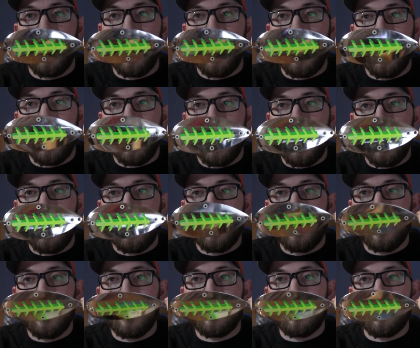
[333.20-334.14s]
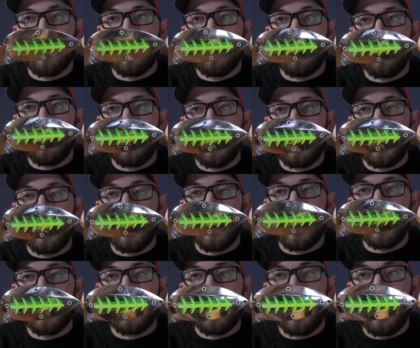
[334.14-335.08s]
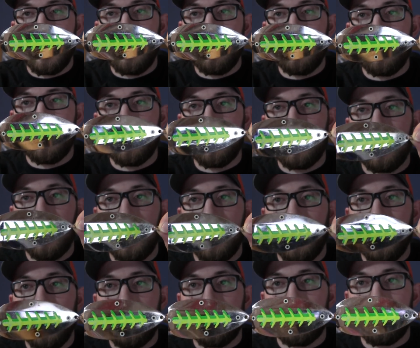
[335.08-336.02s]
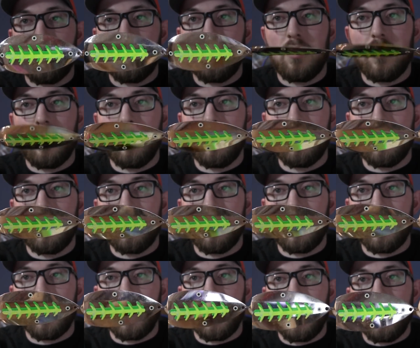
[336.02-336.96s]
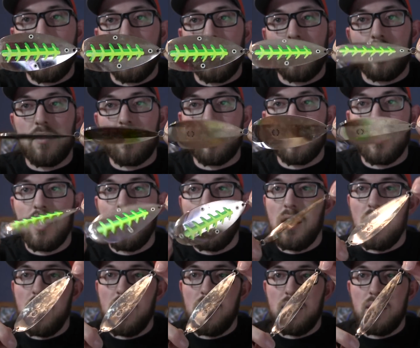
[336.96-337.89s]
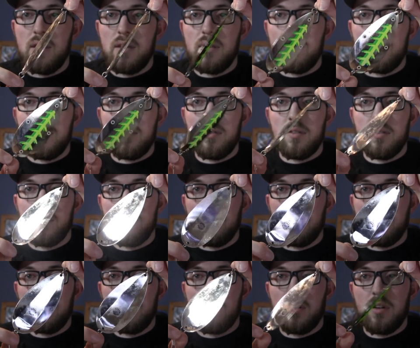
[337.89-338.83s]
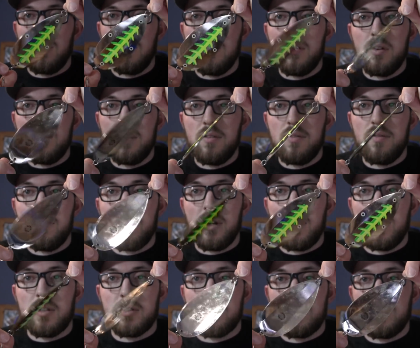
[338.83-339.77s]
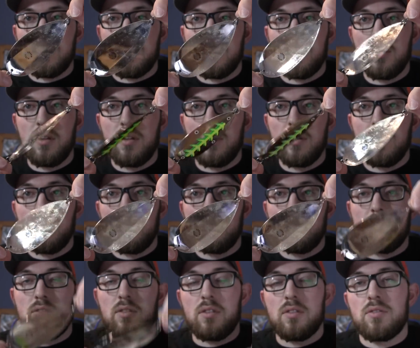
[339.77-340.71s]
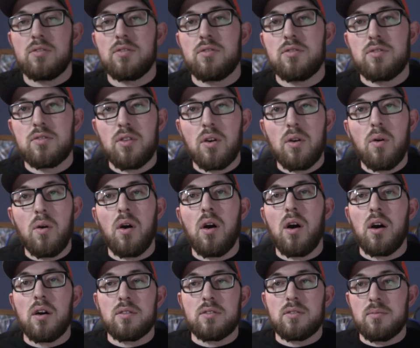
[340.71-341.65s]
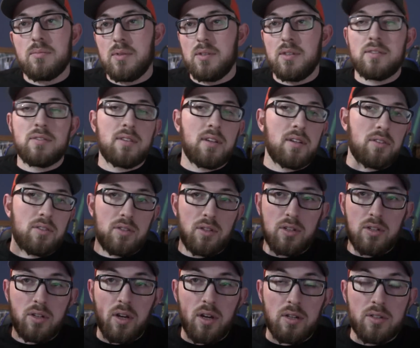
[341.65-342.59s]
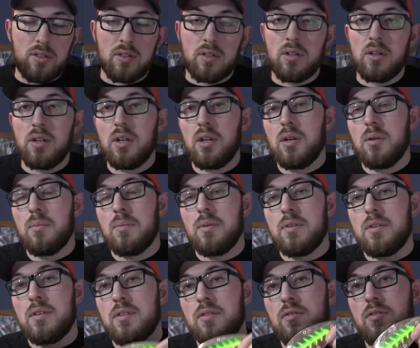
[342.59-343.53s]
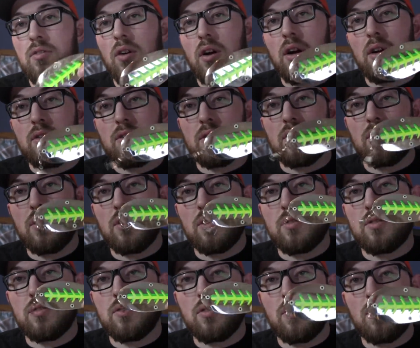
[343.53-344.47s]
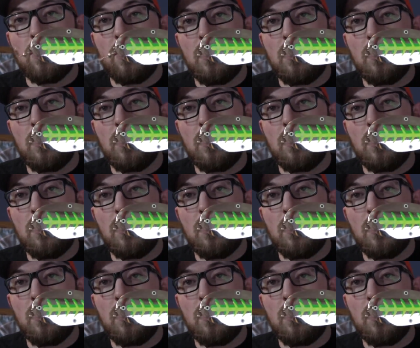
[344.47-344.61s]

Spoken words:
I added some pre-cut tapes and some glow-in-the-dark eyes. And this Kokanee flasher does so awesome. And this is actually a Dodger. But this Dodger does so